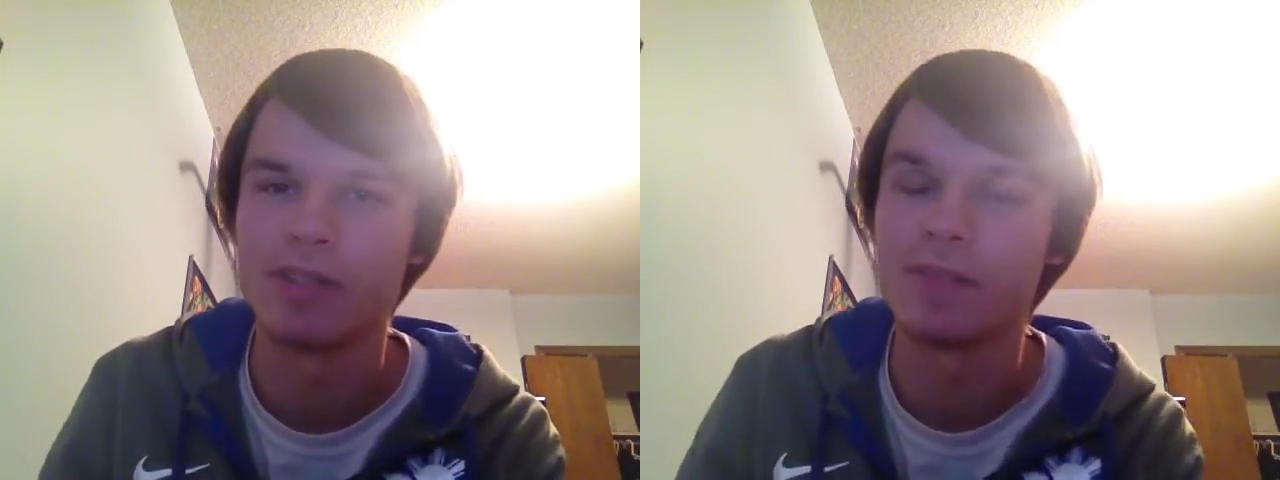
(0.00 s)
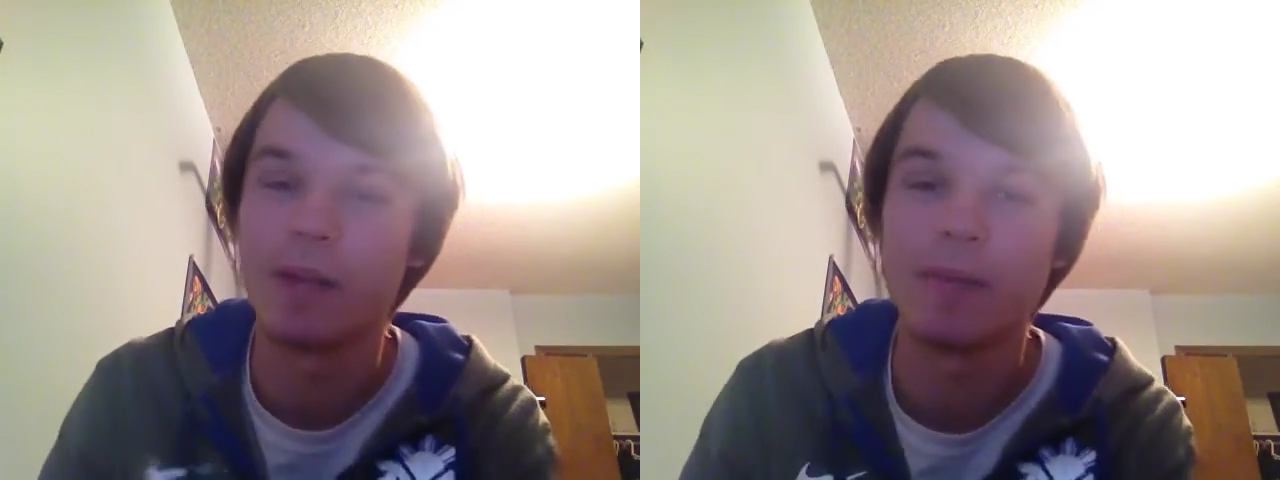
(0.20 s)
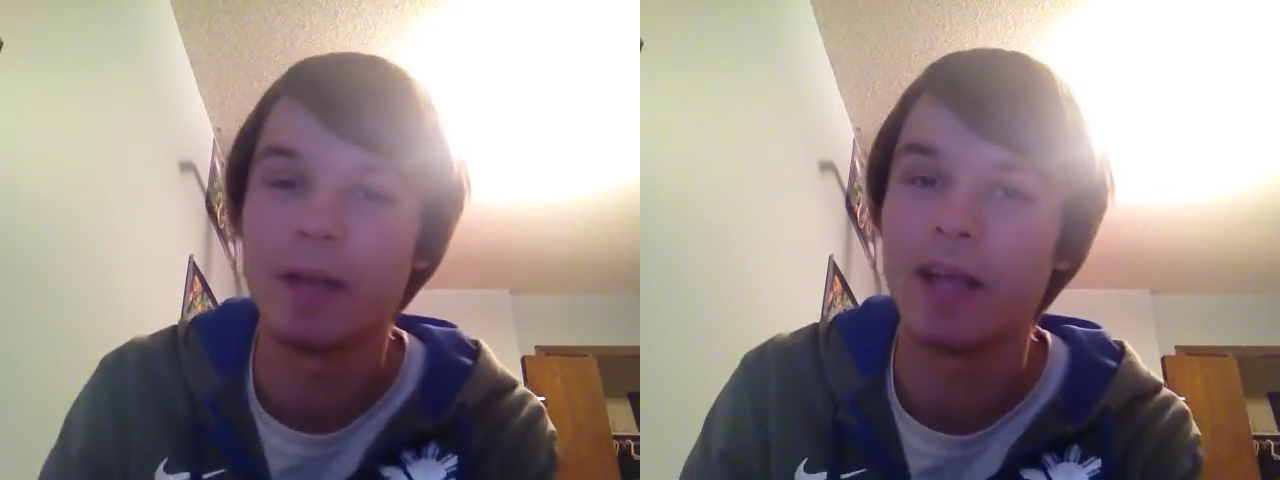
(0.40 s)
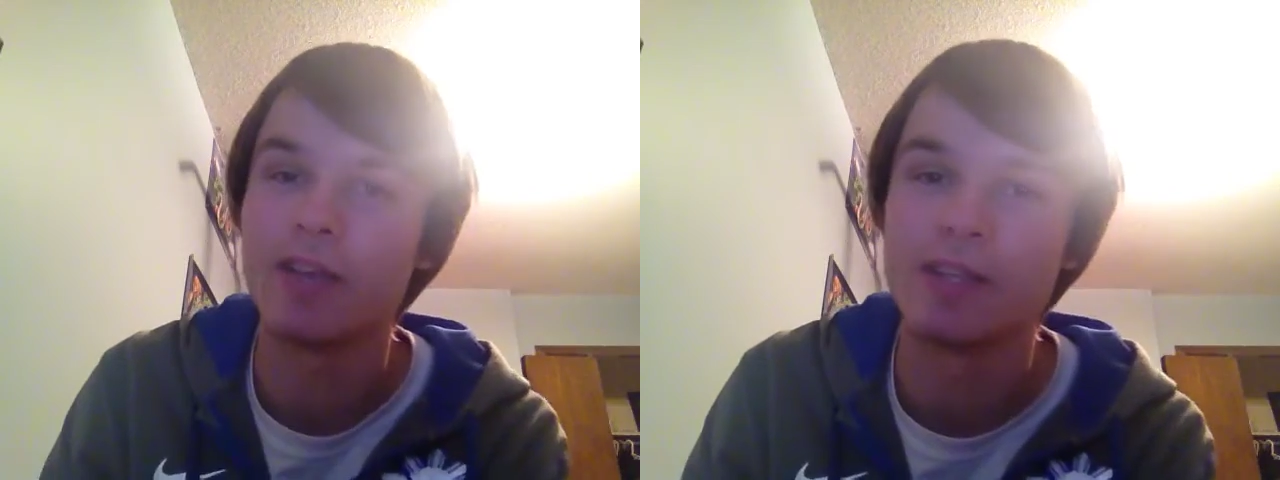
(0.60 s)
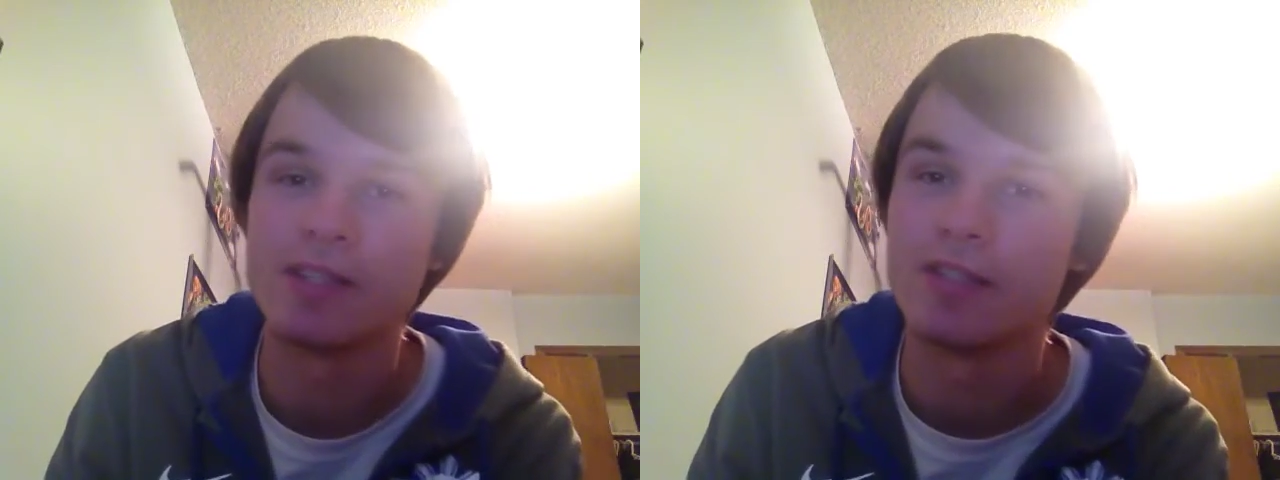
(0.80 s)
because Manny
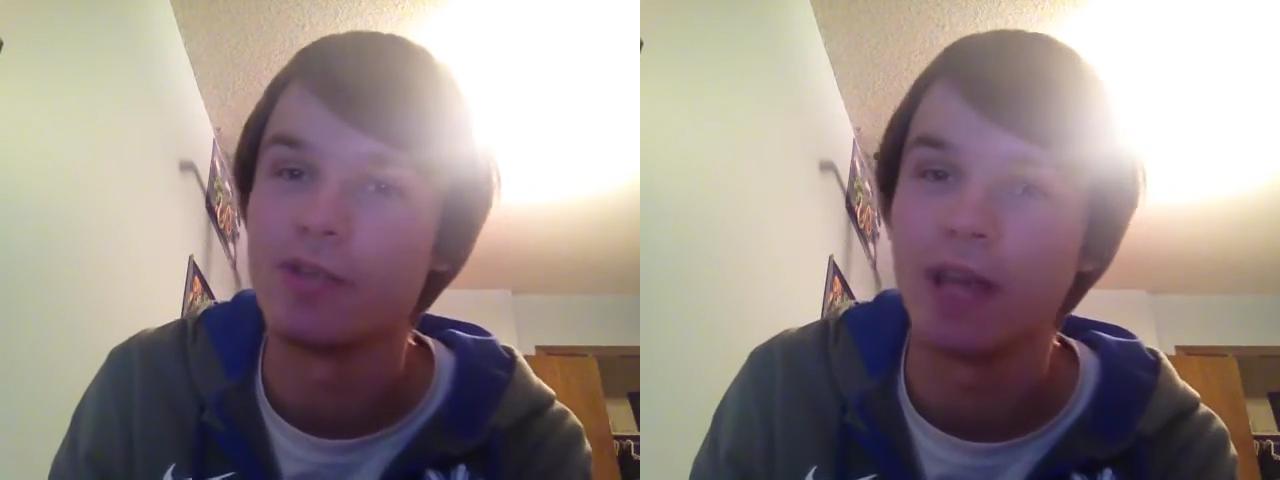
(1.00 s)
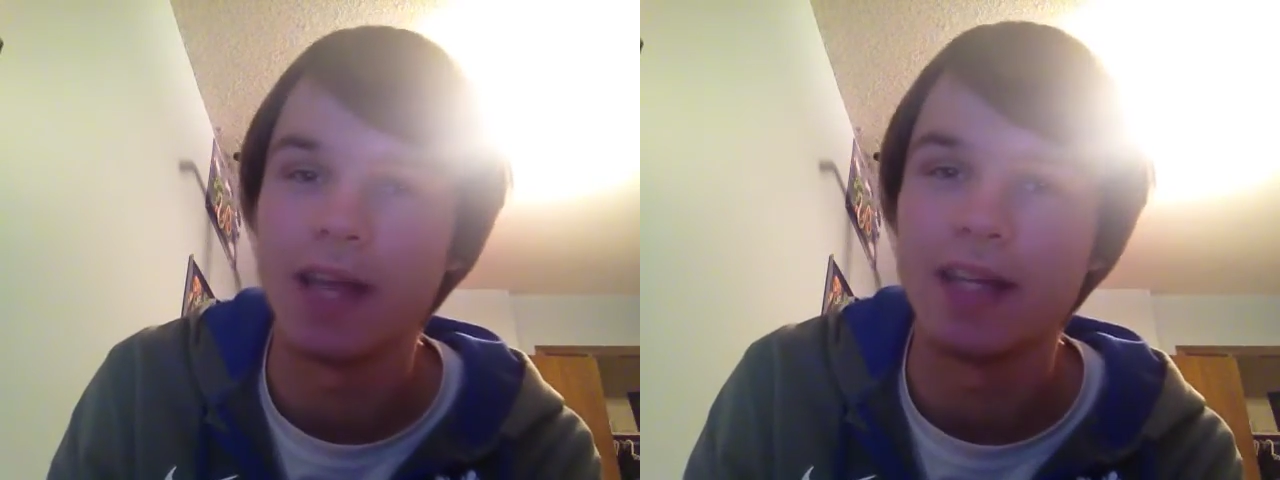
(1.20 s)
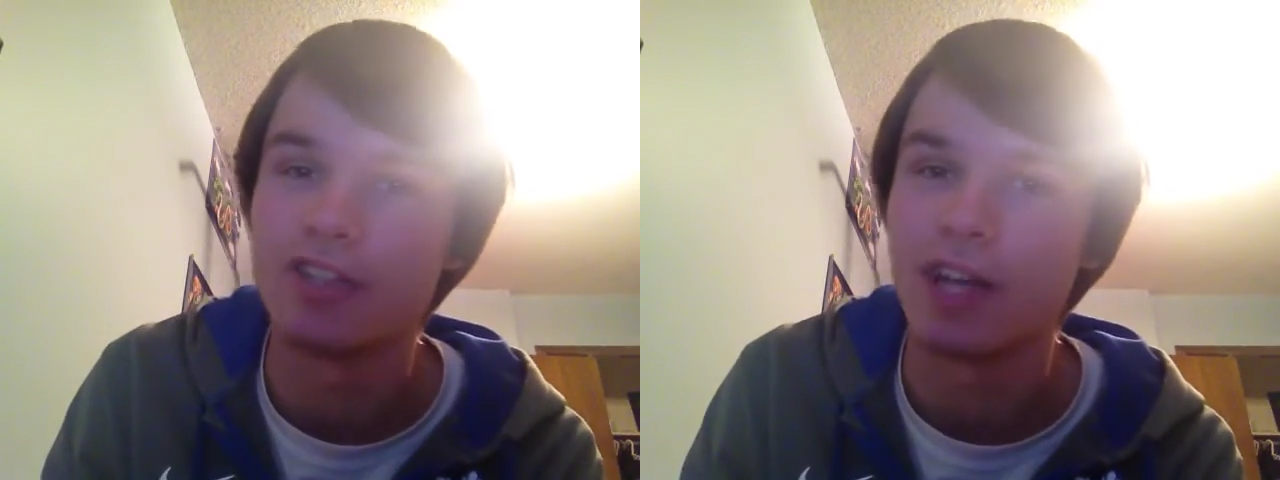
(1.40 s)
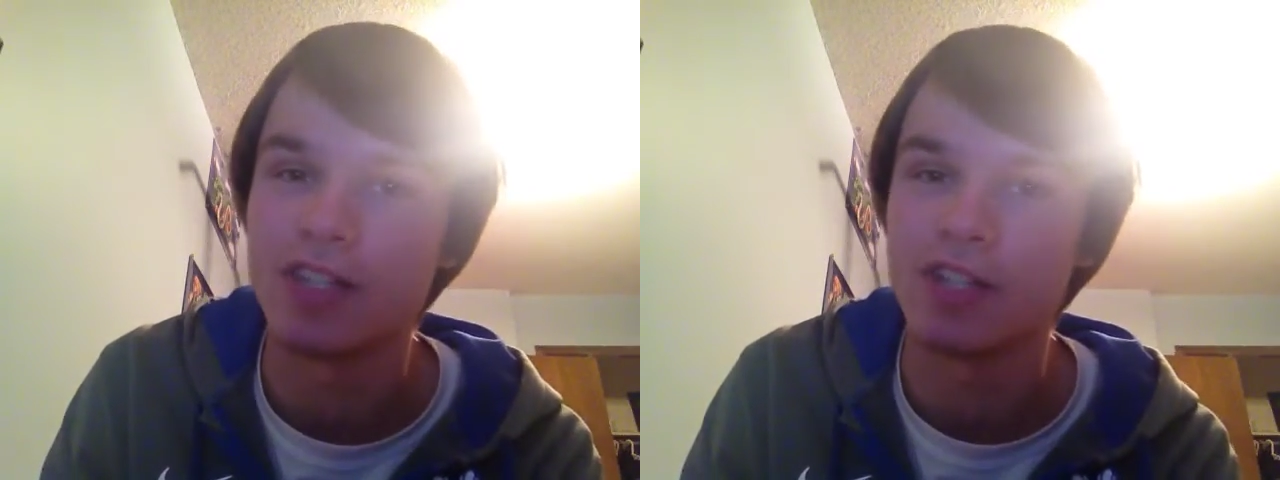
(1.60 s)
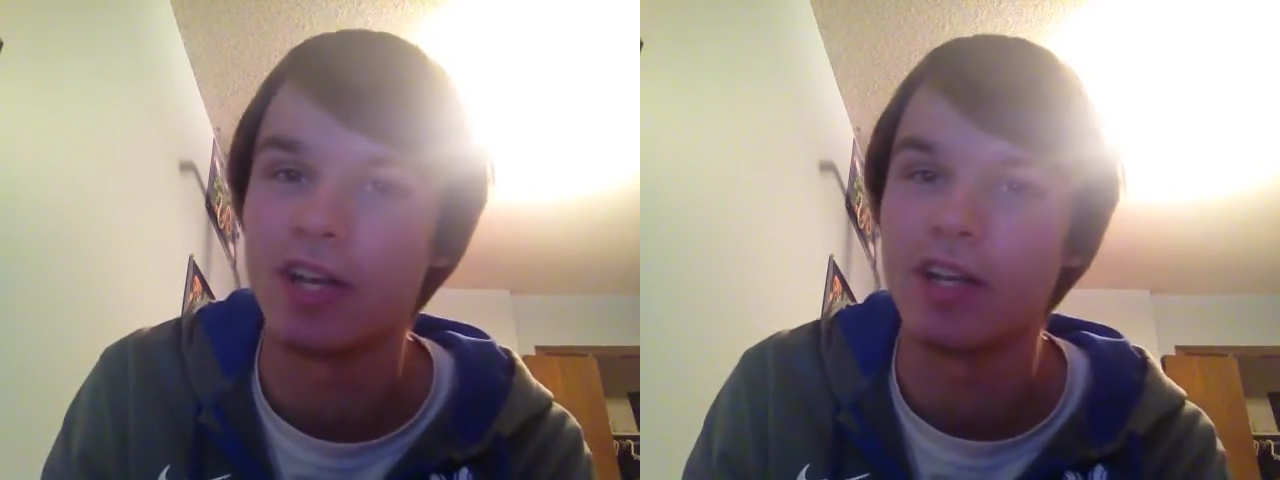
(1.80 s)
Pacquiao doesn't do any
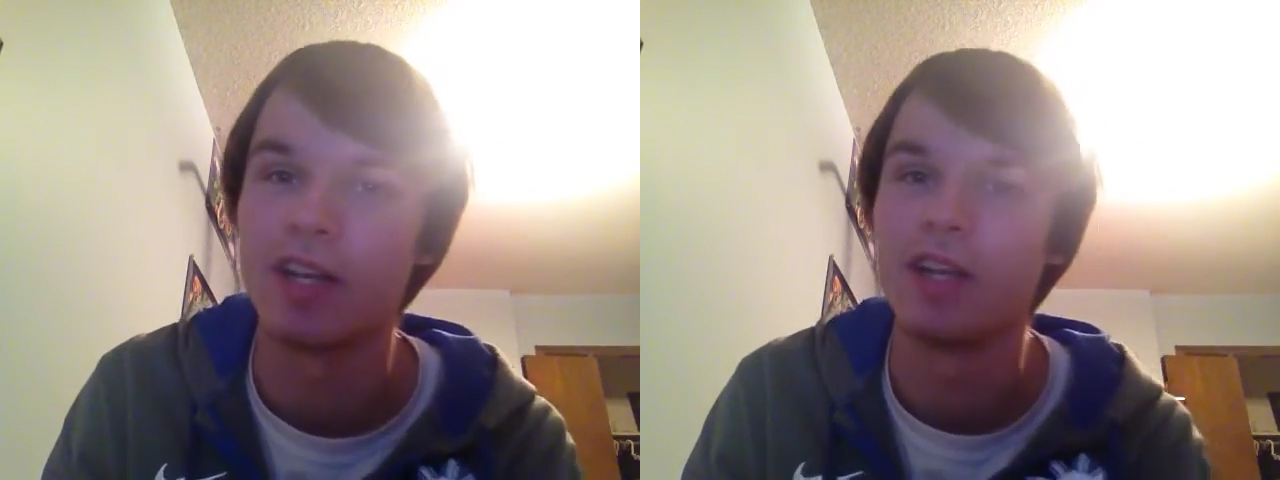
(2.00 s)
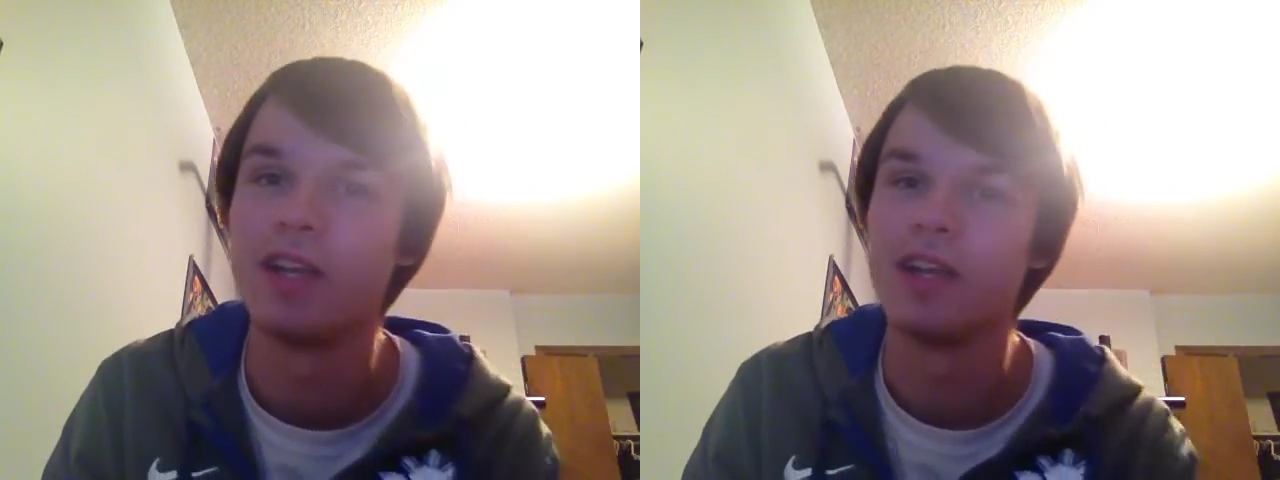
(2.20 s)
trash talking